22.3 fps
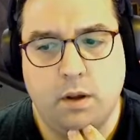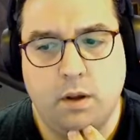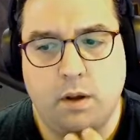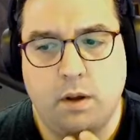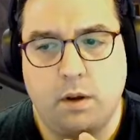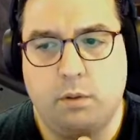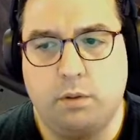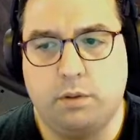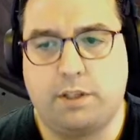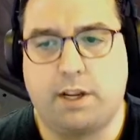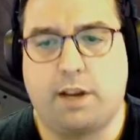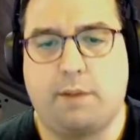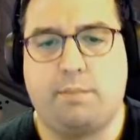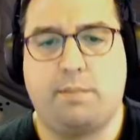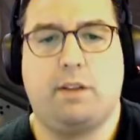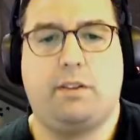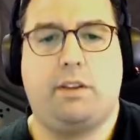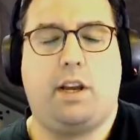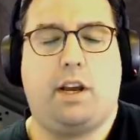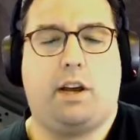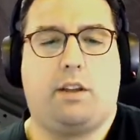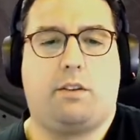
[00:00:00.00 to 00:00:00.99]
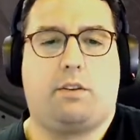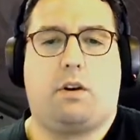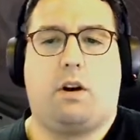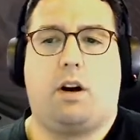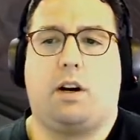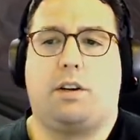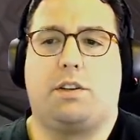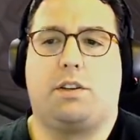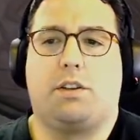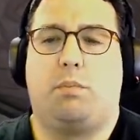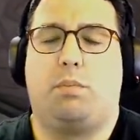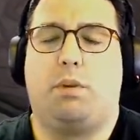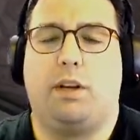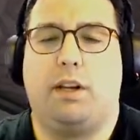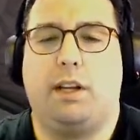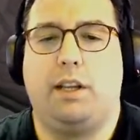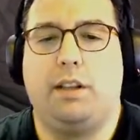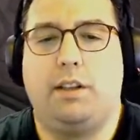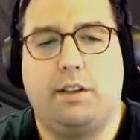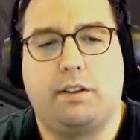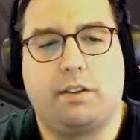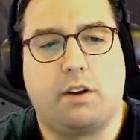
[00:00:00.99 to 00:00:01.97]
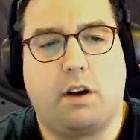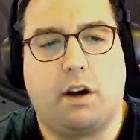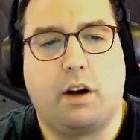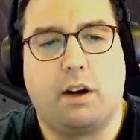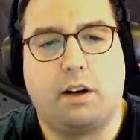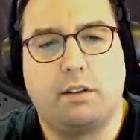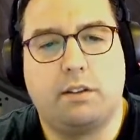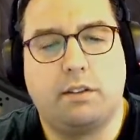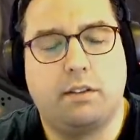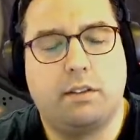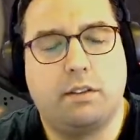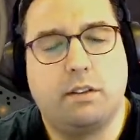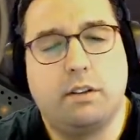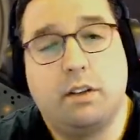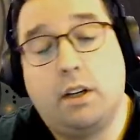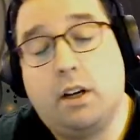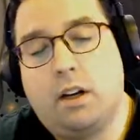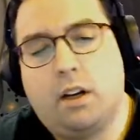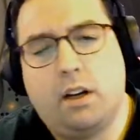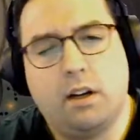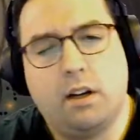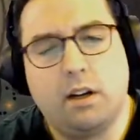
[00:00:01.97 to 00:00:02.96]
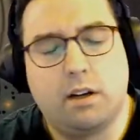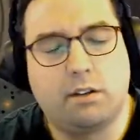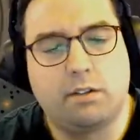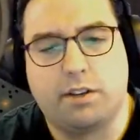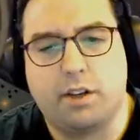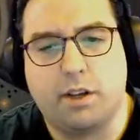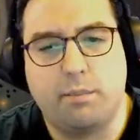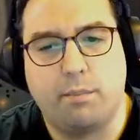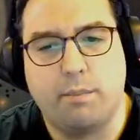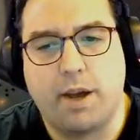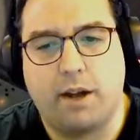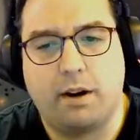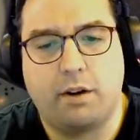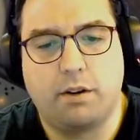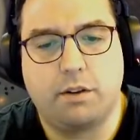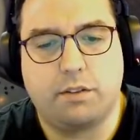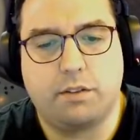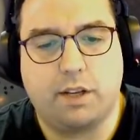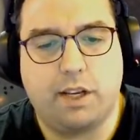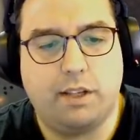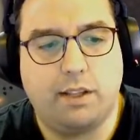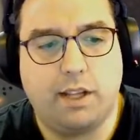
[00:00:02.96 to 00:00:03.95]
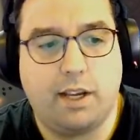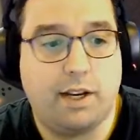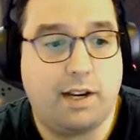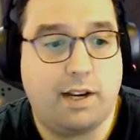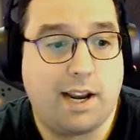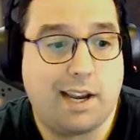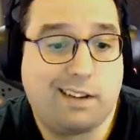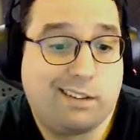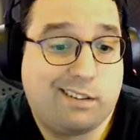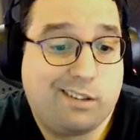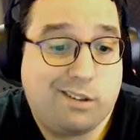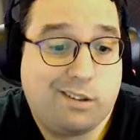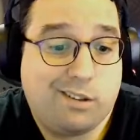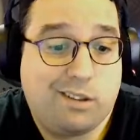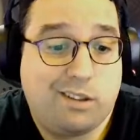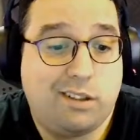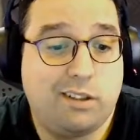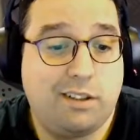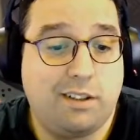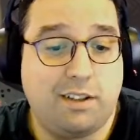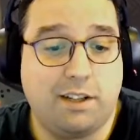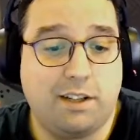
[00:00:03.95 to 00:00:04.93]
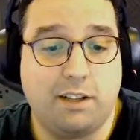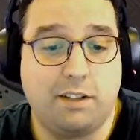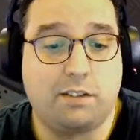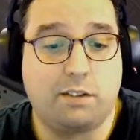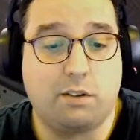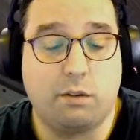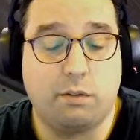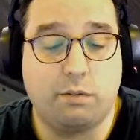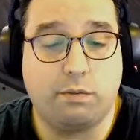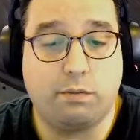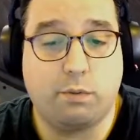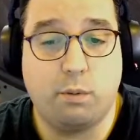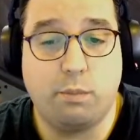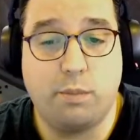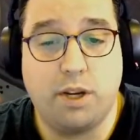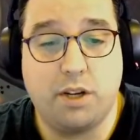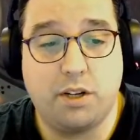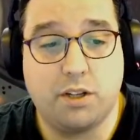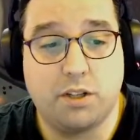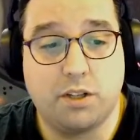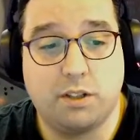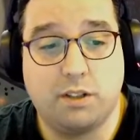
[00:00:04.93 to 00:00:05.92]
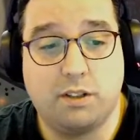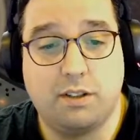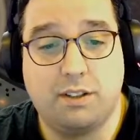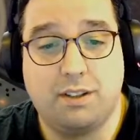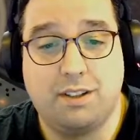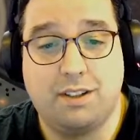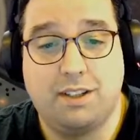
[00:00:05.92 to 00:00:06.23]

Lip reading: We'll tap down the other Ox to bring in this Ox. I don't think it matters. And then next turn, Assault Formation.